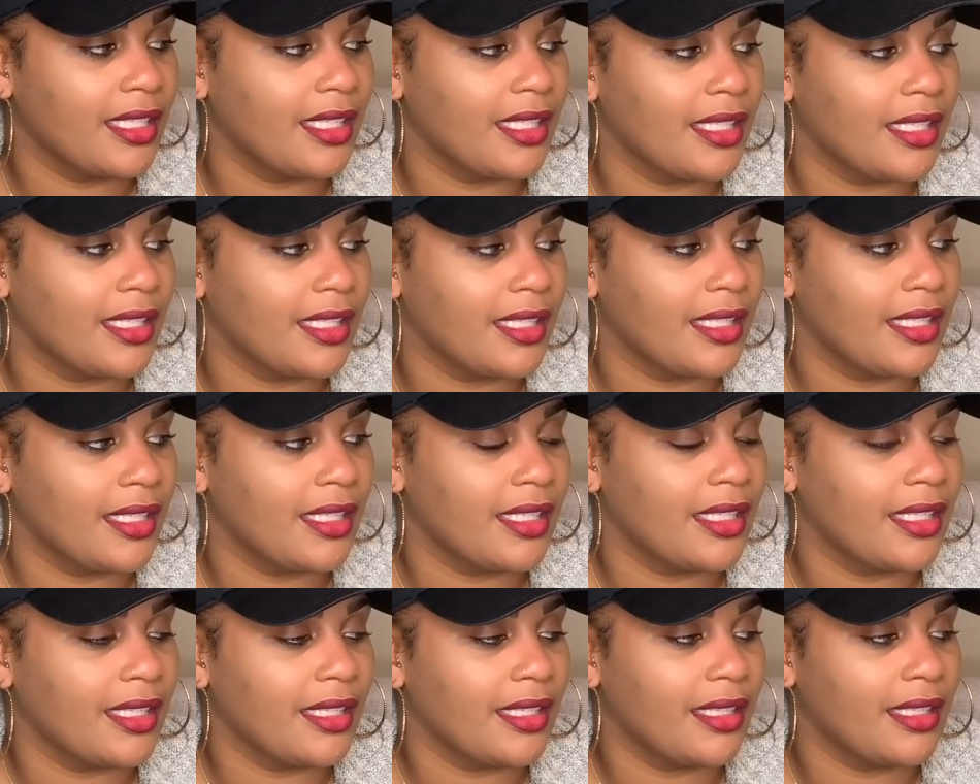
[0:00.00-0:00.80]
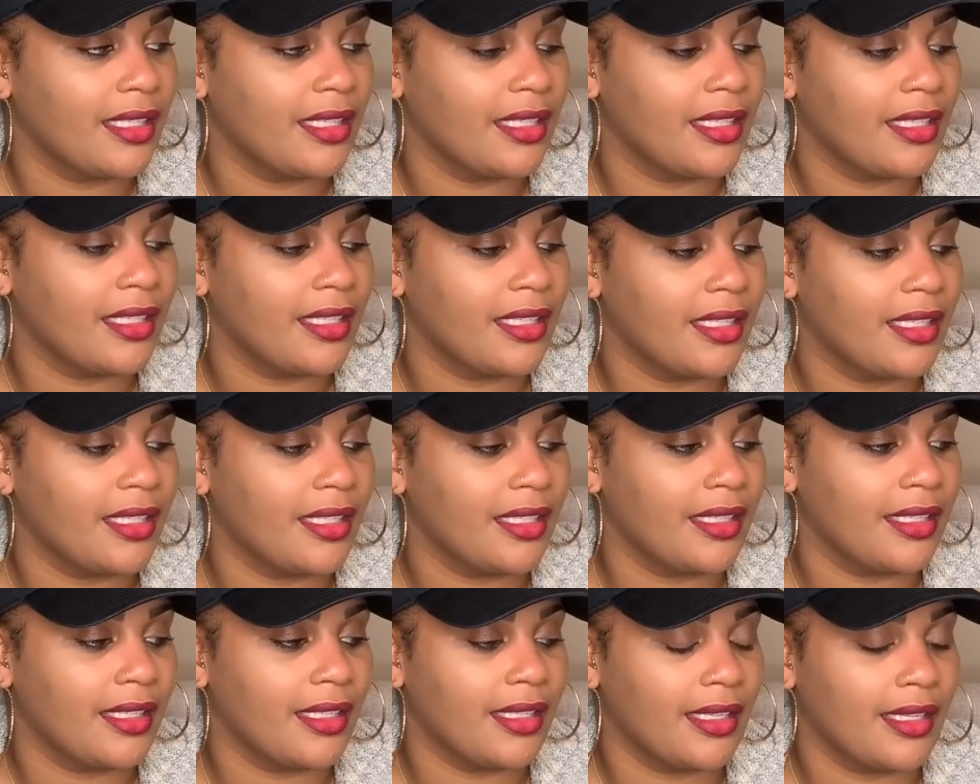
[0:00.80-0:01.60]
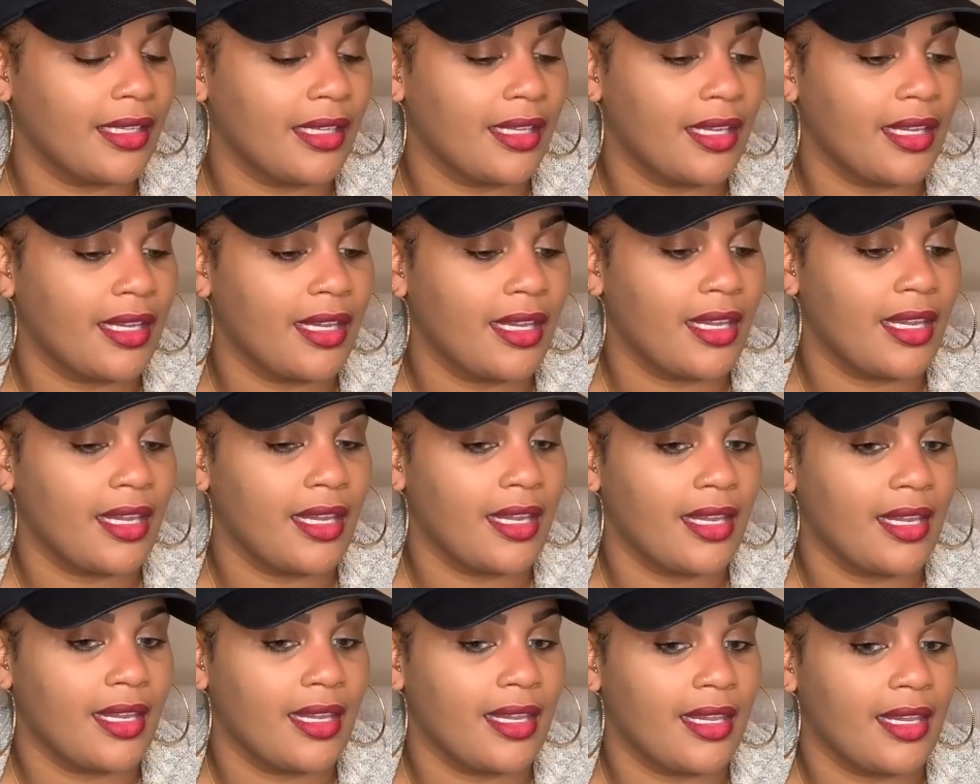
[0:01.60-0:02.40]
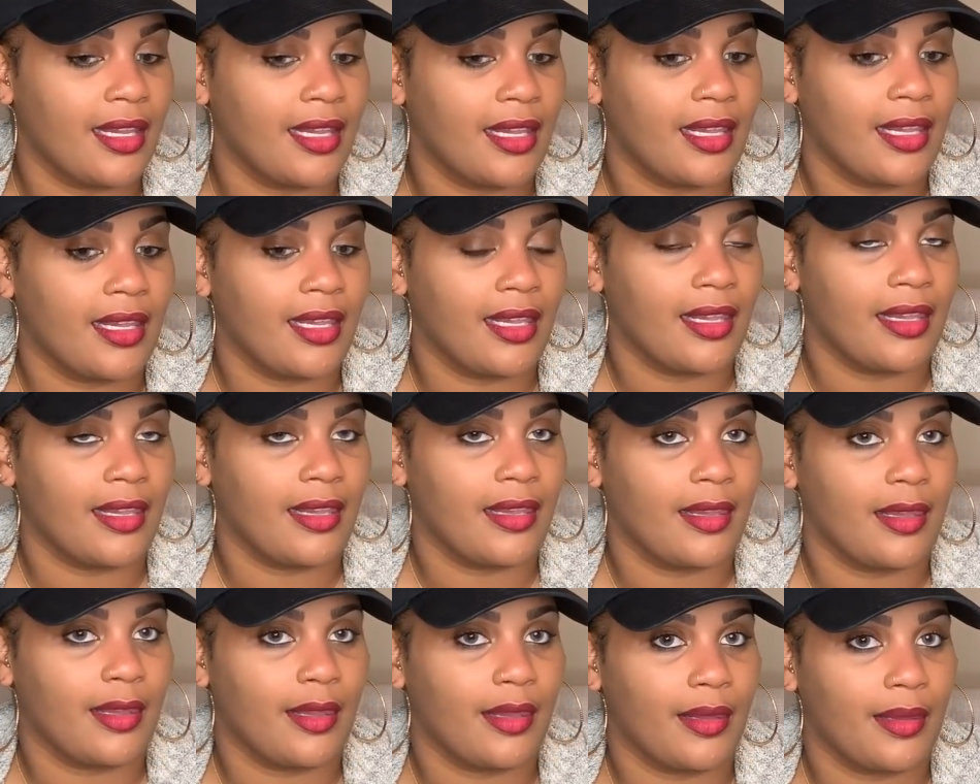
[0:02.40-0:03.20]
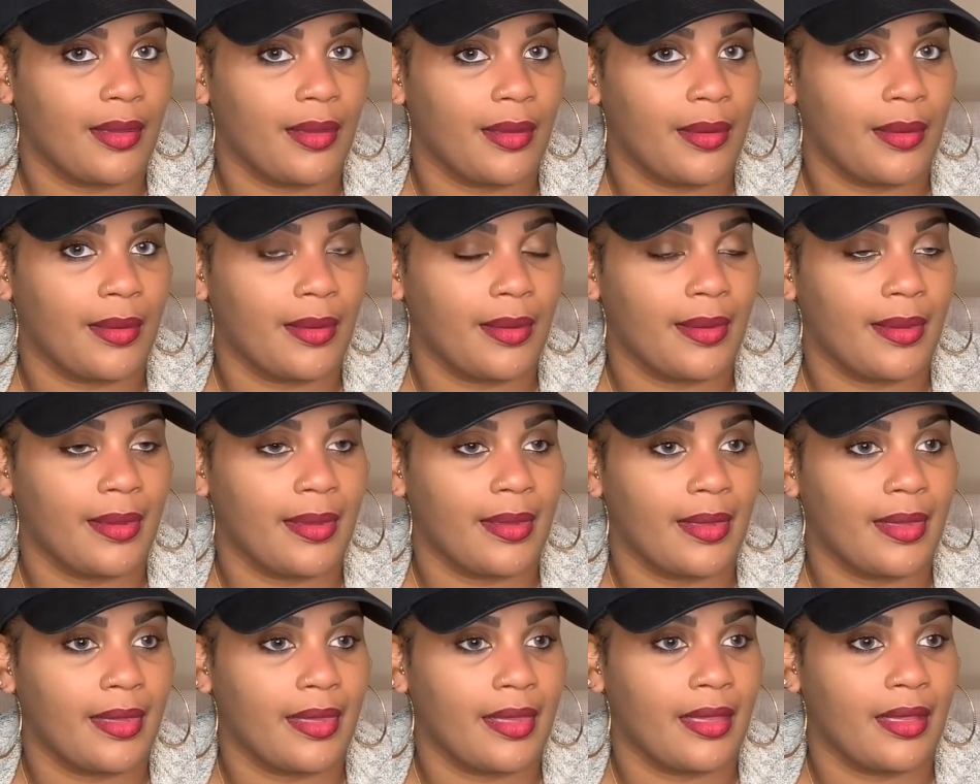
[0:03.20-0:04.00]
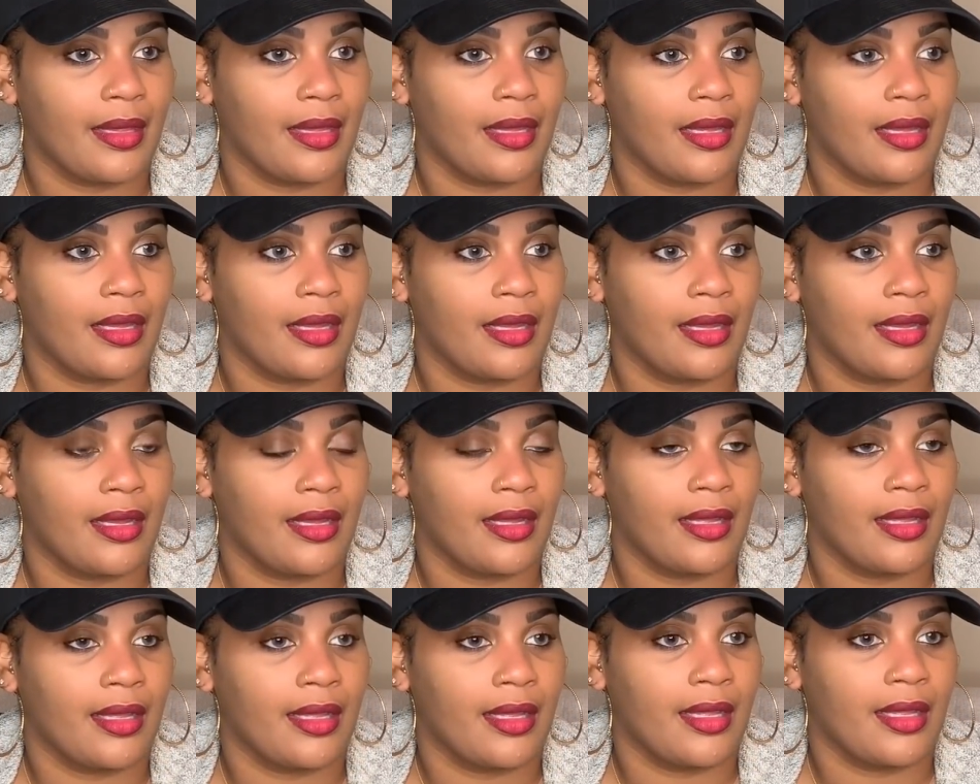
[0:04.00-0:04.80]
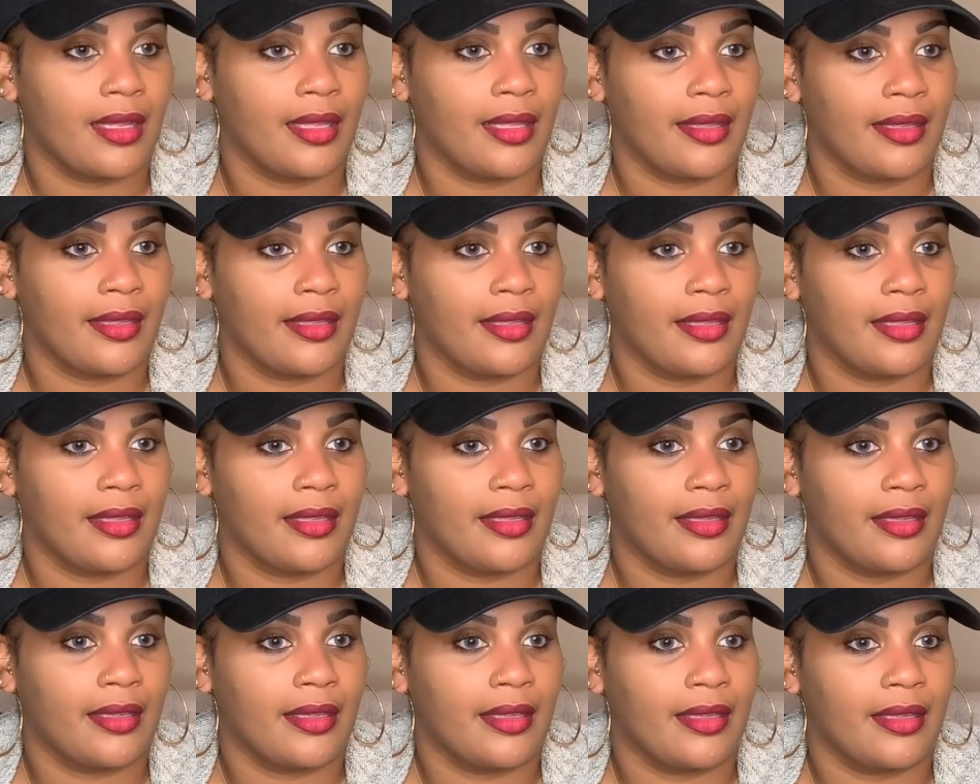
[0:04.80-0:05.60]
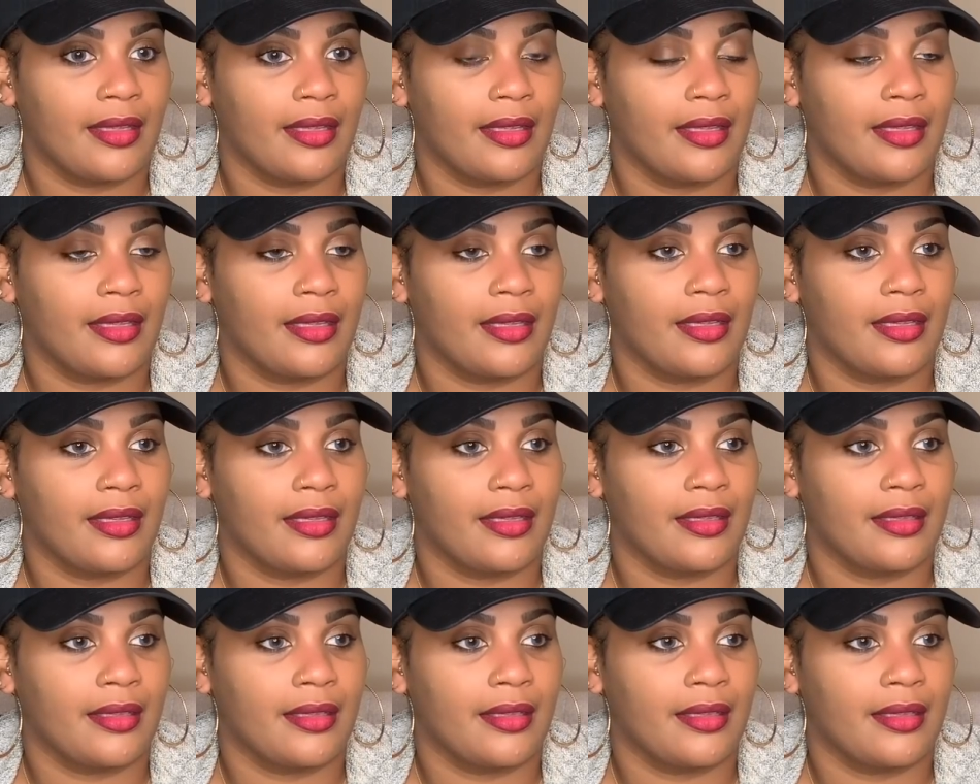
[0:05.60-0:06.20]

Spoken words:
(silent)